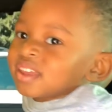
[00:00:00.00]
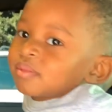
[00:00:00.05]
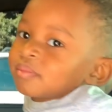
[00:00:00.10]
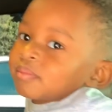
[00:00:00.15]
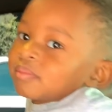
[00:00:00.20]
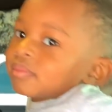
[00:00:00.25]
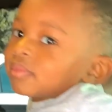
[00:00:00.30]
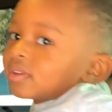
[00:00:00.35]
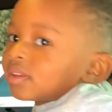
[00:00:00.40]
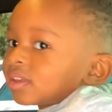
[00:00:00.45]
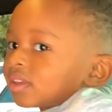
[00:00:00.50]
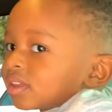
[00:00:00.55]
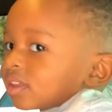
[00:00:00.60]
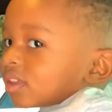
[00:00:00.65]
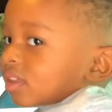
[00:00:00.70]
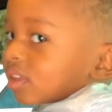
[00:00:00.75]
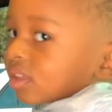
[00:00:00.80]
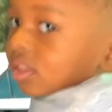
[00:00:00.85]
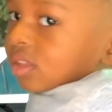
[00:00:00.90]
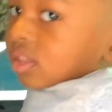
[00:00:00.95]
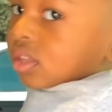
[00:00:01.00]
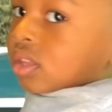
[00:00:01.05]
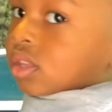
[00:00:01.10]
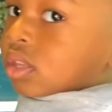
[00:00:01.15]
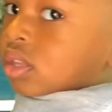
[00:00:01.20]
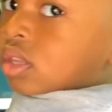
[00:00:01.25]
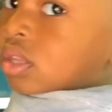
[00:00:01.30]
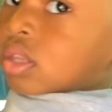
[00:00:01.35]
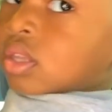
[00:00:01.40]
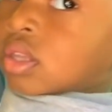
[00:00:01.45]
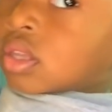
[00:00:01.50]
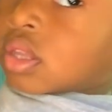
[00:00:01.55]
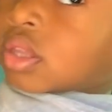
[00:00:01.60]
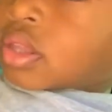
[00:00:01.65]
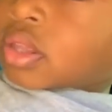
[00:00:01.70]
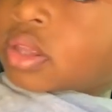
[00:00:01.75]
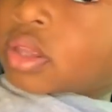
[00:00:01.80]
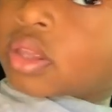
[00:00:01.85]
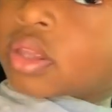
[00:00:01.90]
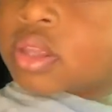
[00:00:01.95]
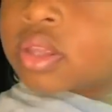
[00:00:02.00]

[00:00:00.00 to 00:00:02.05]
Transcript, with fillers: I knew the sweatshirt was a bad idea. We should just